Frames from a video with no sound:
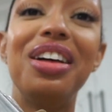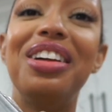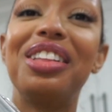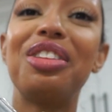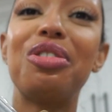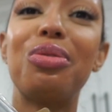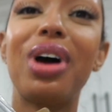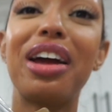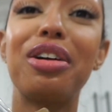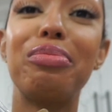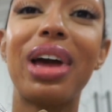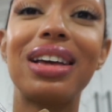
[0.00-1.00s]
little
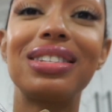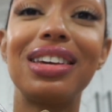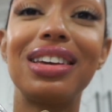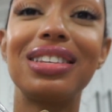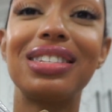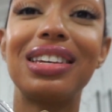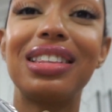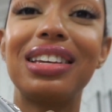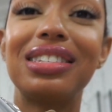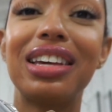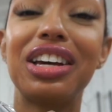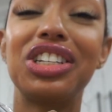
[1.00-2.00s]
wire baskets, and they
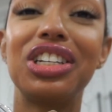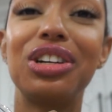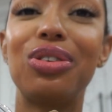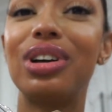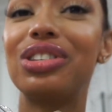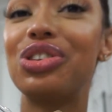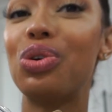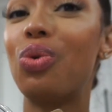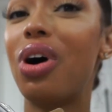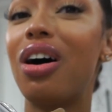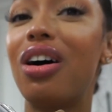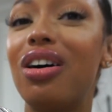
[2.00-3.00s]
suction onto the
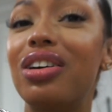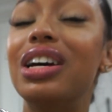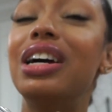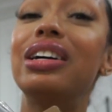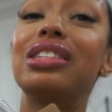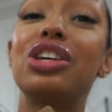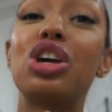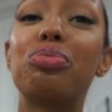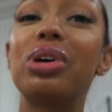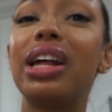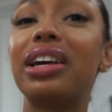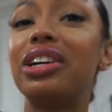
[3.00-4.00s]
wall. So you can
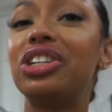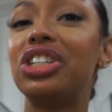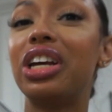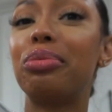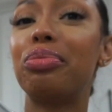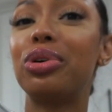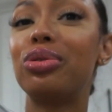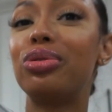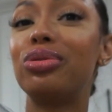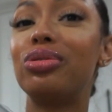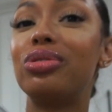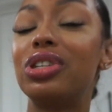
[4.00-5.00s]
put like your
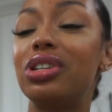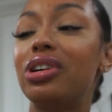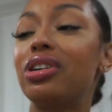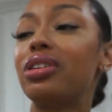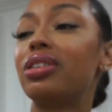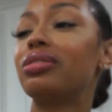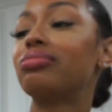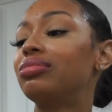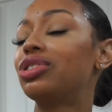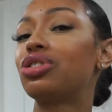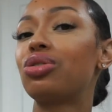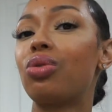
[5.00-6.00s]
shampoos, your
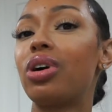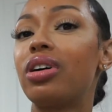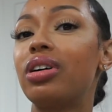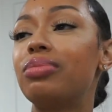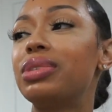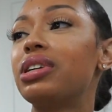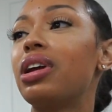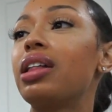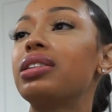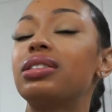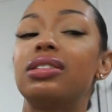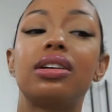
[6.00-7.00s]
scrubs, and all
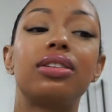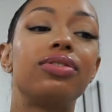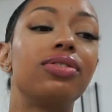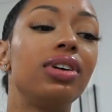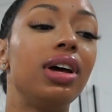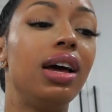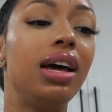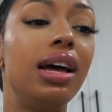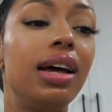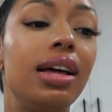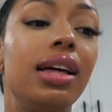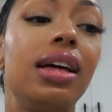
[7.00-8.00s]
the stuff
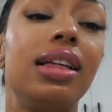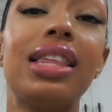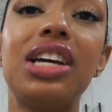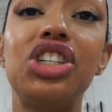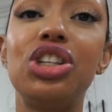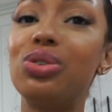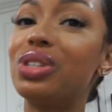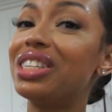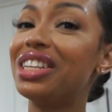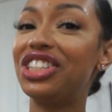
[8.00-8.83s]
that you use in the